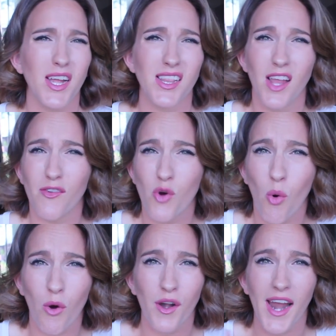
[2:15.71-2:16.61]
love
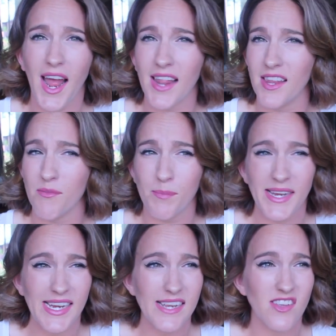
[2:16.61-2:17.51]
corn. I love
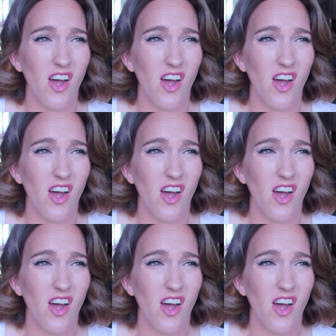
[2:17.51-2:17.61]
peas.